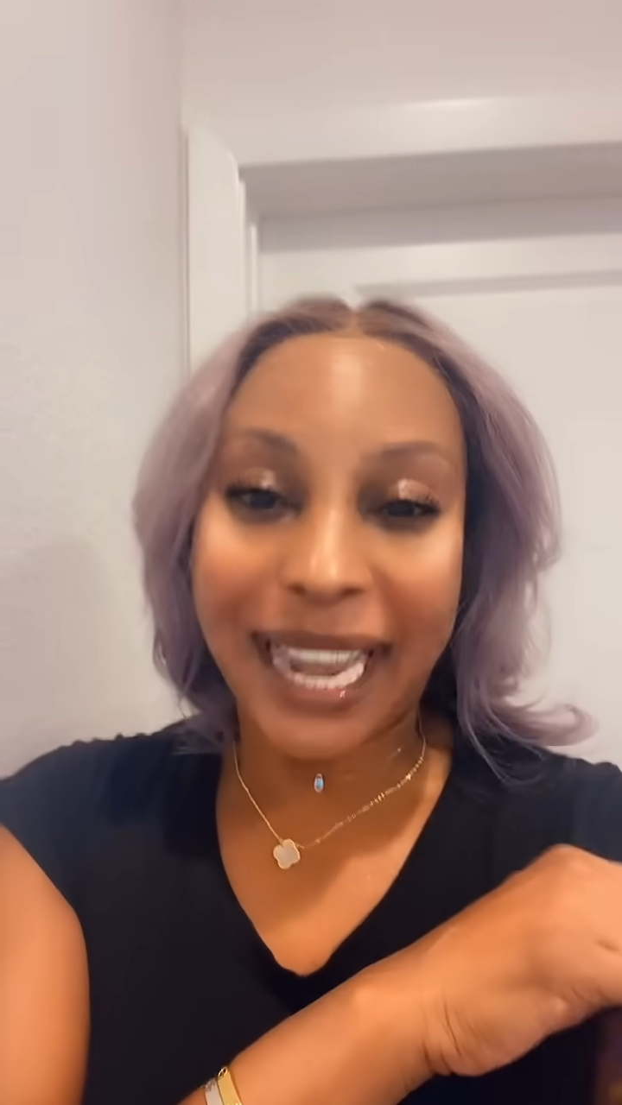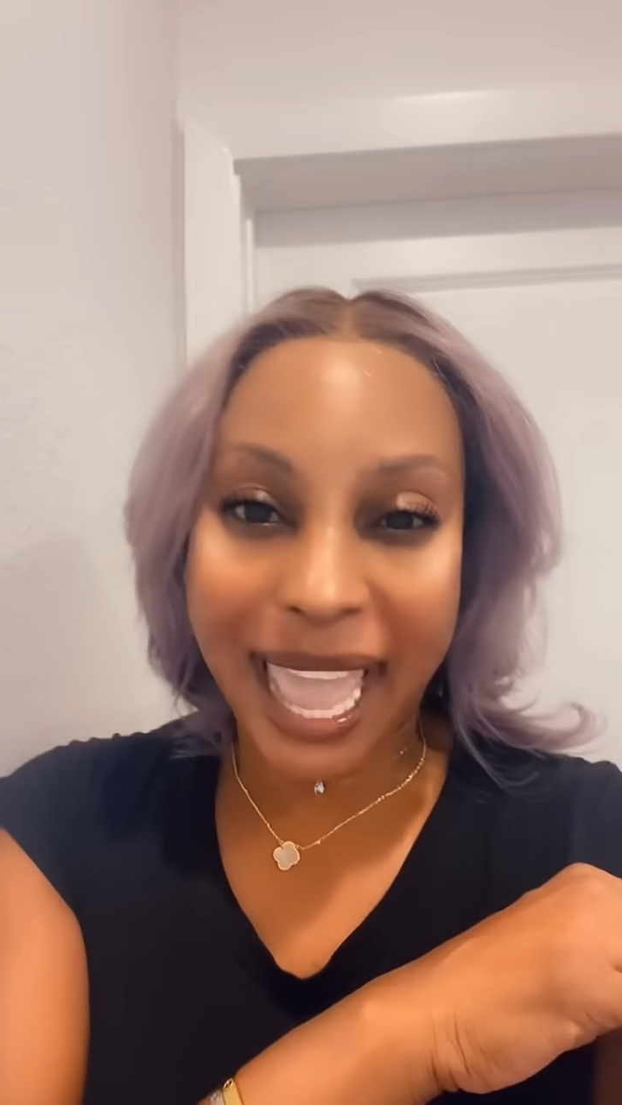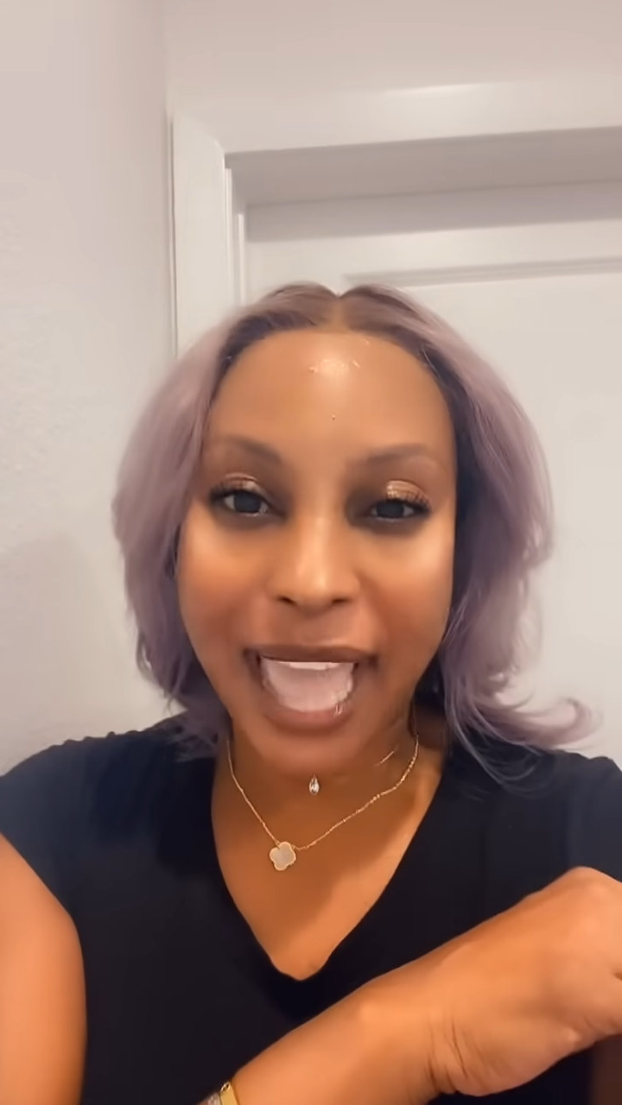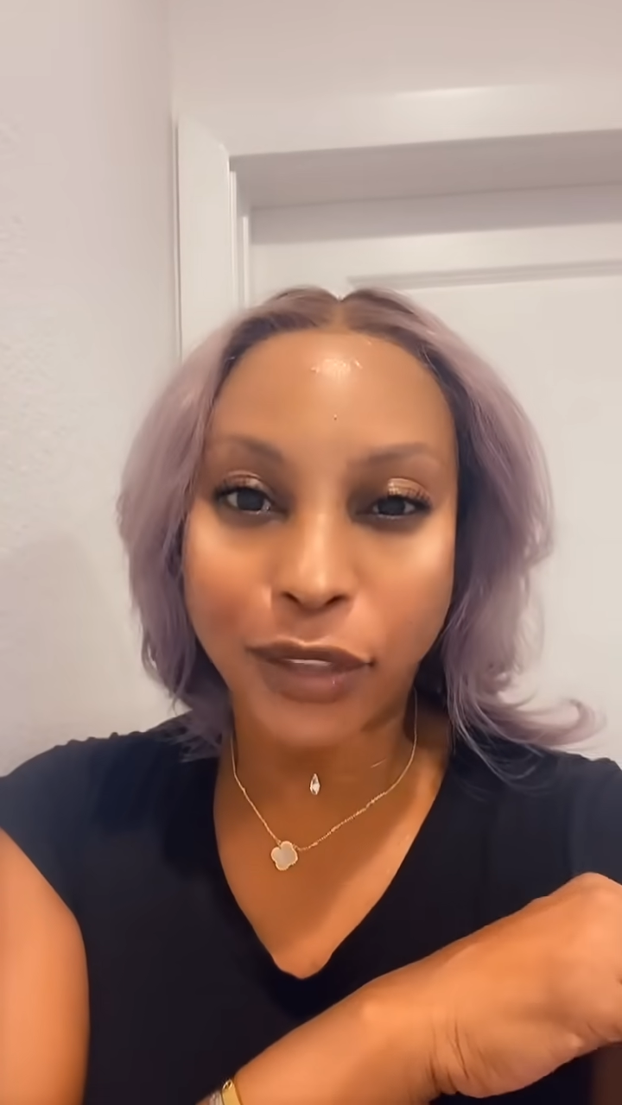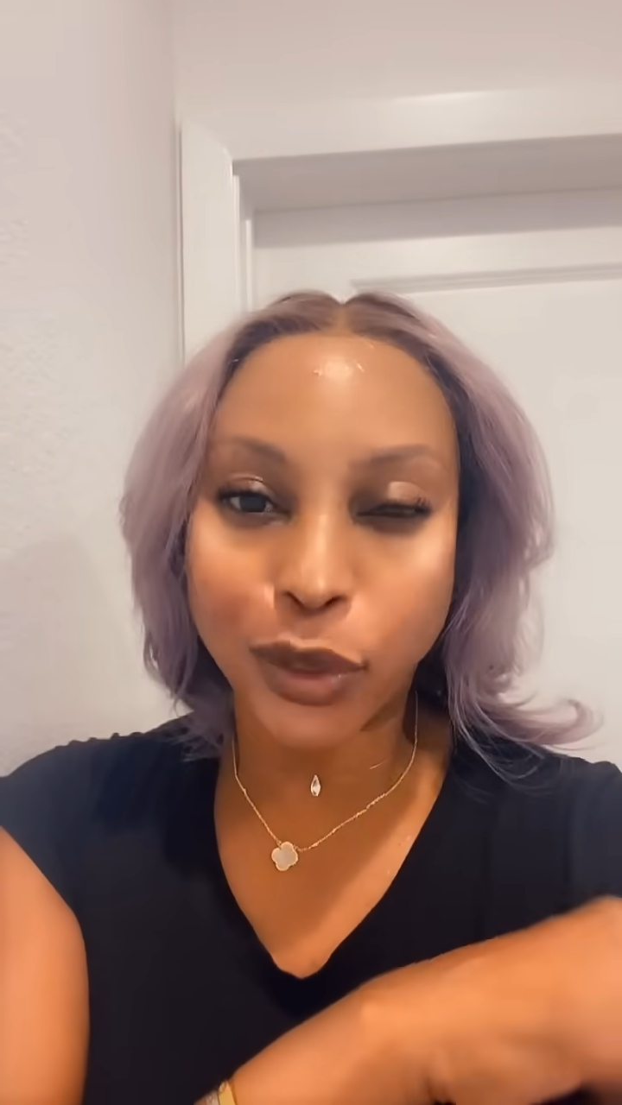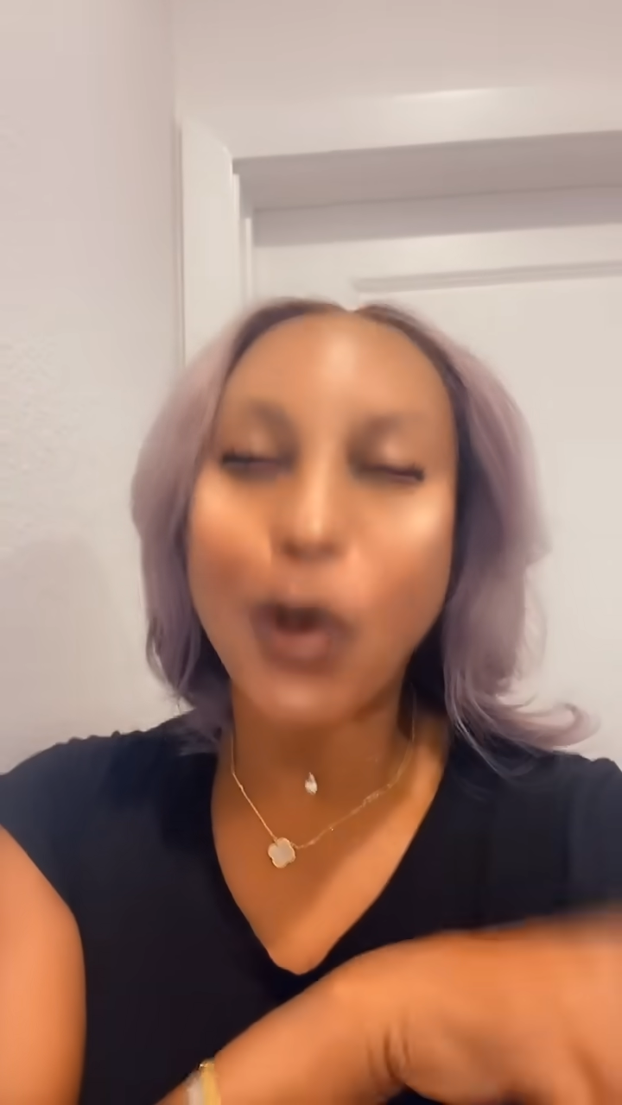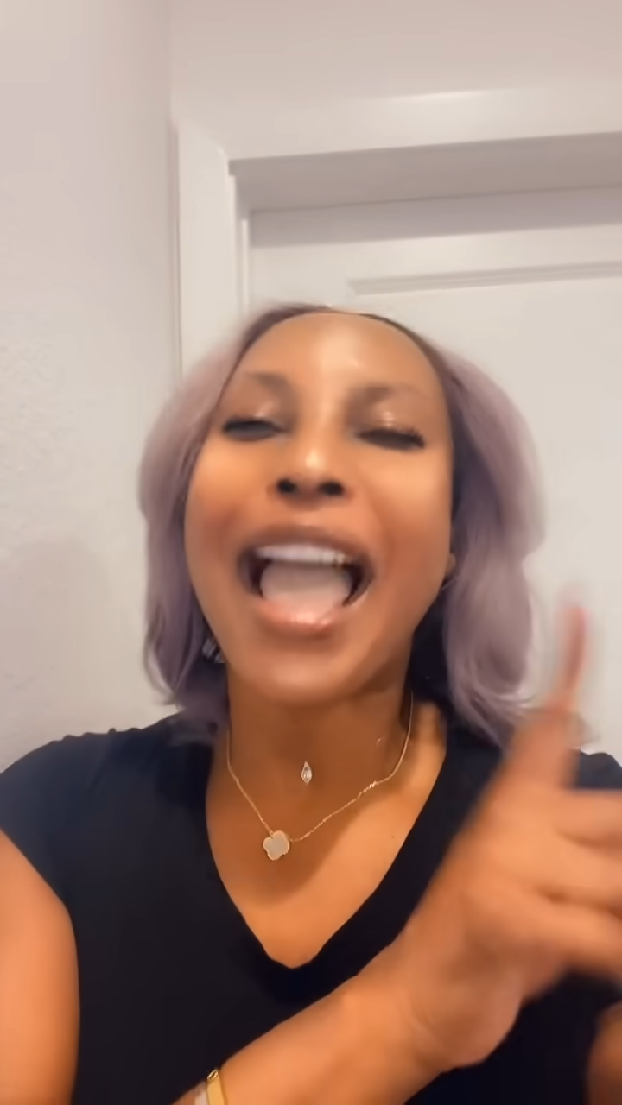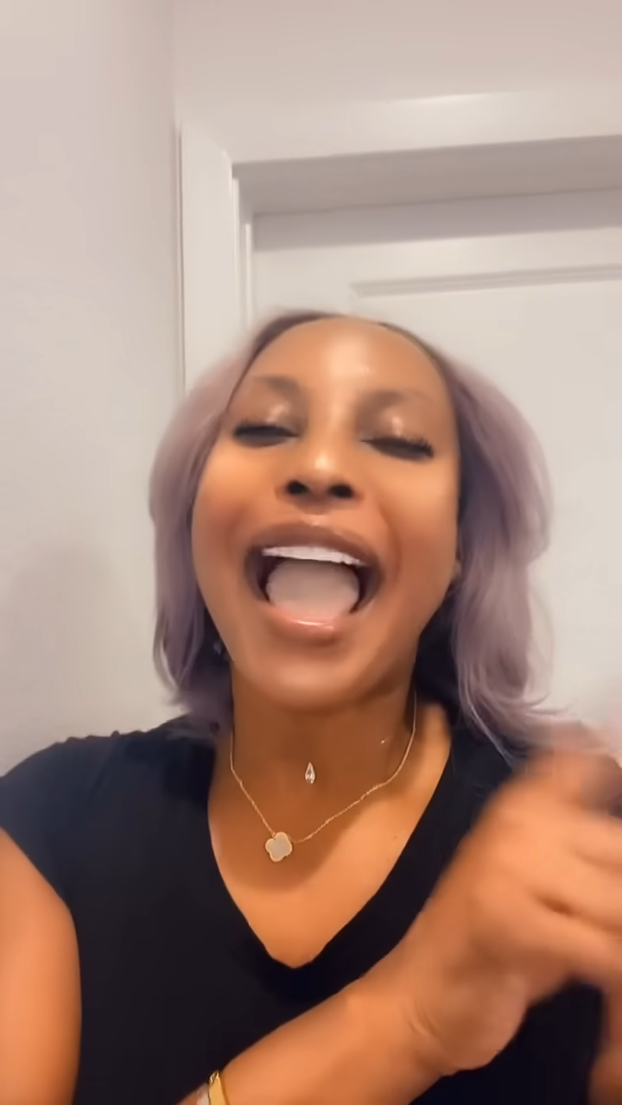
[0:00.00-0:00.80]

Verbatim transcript: handle